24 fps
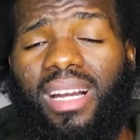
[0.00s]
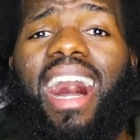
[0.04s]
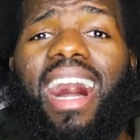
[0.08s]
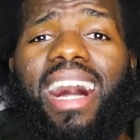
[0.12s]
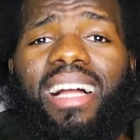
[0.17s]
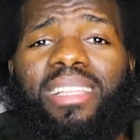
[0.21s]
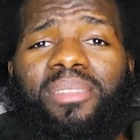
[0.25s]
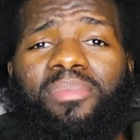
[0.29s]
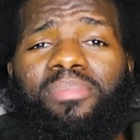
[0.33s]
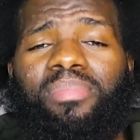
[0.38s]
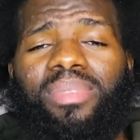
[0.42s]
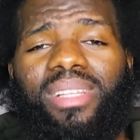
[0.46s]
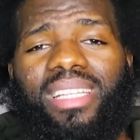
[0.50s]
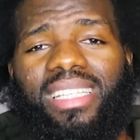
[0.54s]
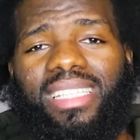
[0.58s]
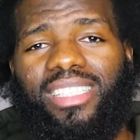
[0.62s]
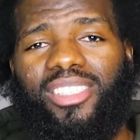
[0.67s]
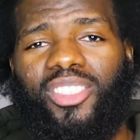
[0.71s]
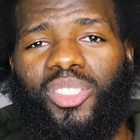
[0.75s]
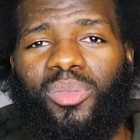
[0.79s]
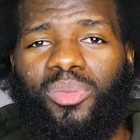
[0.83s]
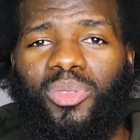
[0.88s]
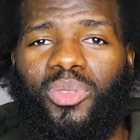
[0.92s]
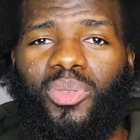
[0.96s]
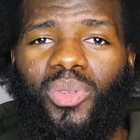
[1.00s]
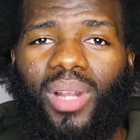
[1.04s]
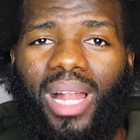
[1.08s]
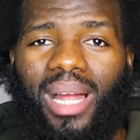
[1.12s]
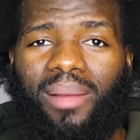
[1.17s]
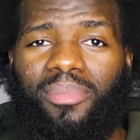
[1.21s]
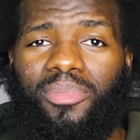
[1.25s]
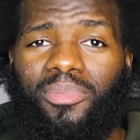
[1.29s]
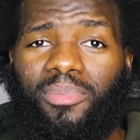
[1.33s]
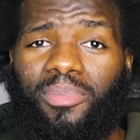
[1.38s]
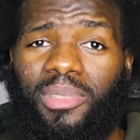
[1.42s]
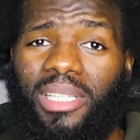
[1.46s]
and please
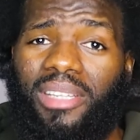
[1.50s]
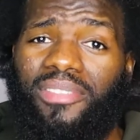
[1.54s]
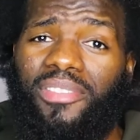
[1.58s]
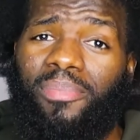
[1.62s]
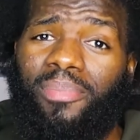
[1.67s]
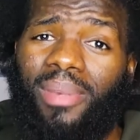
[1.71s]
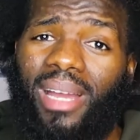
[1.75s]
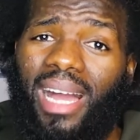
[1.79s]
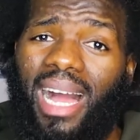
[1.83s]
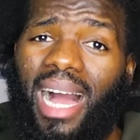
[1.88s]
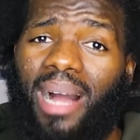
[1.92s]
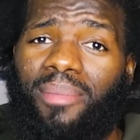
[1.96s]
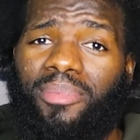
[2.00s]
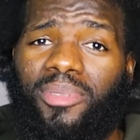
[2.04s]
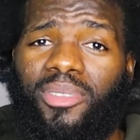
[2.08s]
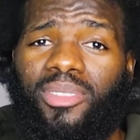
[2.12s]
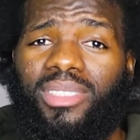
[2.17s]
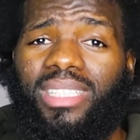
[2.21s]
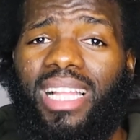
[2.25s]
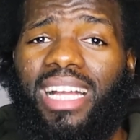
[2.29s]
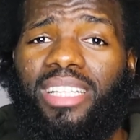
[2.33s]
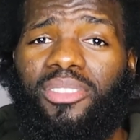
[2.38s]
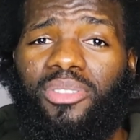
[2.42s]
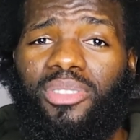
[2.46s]
subscribe if perhaps you'd like